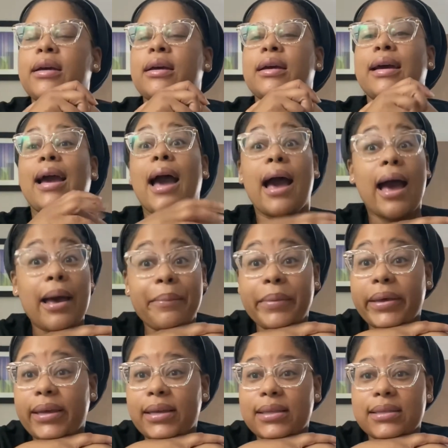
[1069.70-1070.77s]

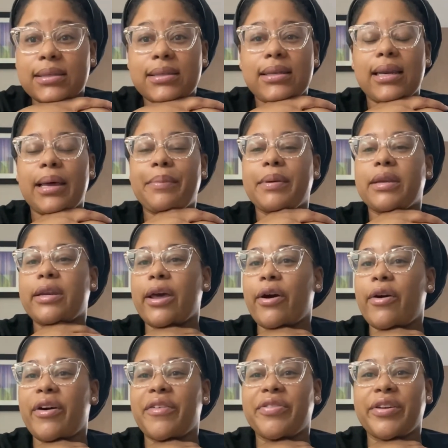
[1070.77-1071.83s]
comment let me
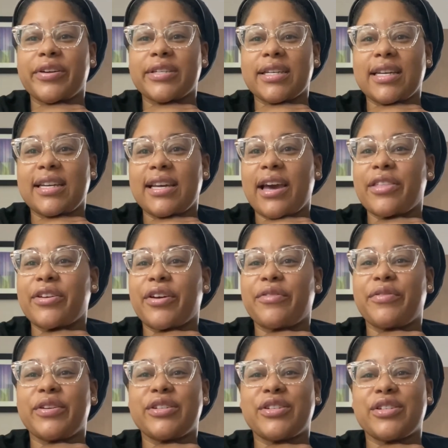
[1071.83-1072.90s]
know if there's any other
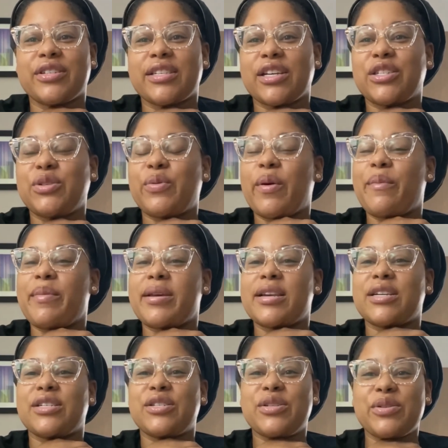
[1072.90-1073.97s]
adventures that you want me
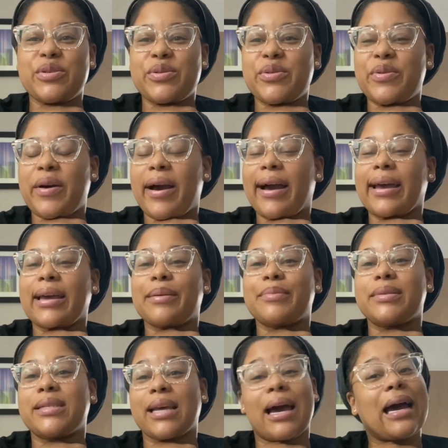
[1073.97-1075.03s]
to do i
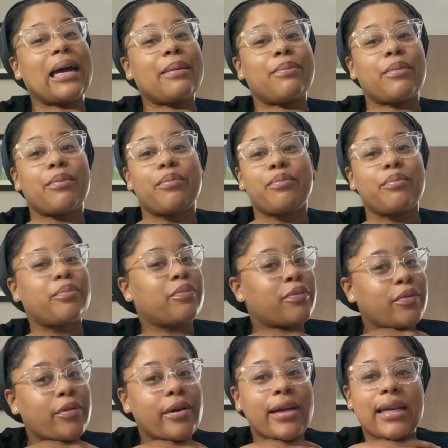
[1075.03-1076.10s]
am i'm
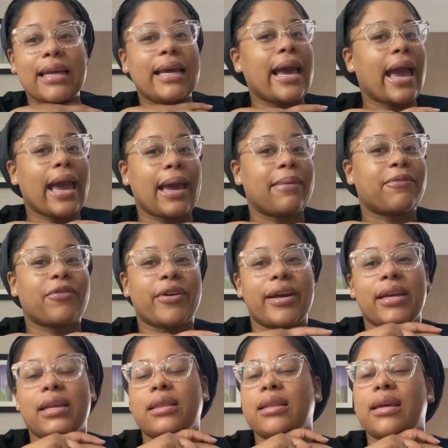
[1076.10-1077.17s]
pretty game for
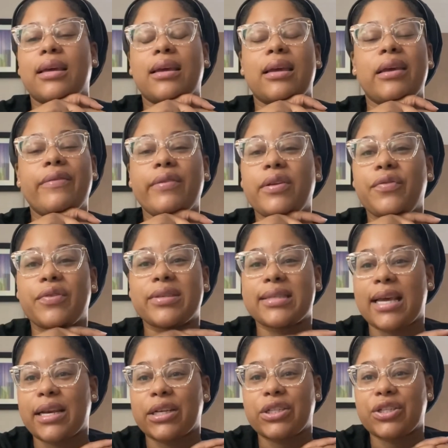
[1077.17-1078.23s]
anything even if it's
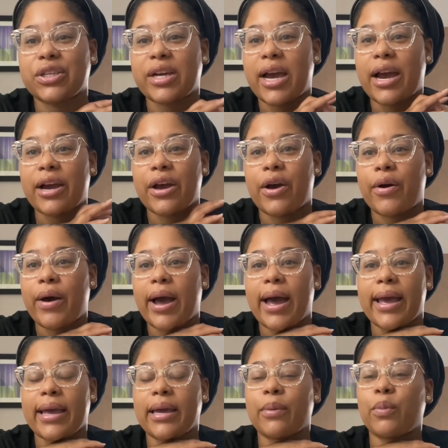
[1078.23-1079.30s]
not in chicago
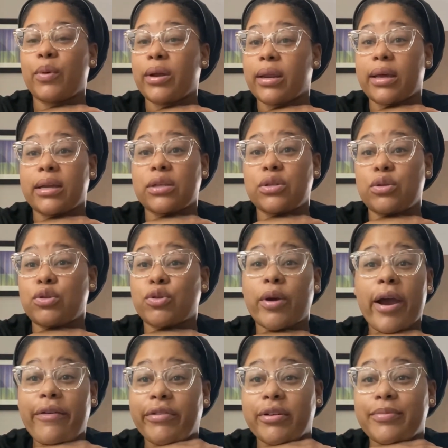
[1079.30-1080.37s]
i am willing to
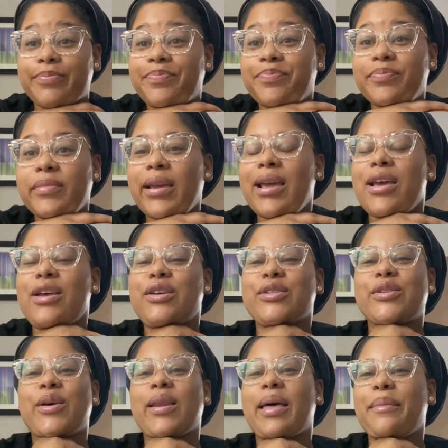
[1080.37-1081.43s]
travel
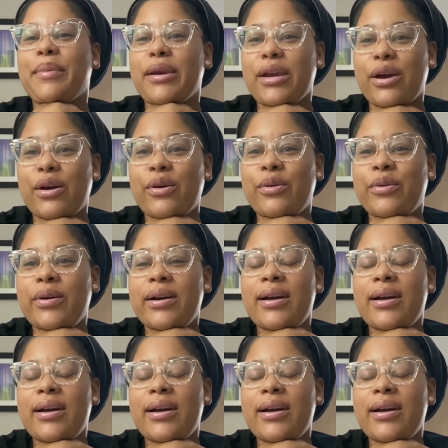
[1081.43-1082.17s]
so let me know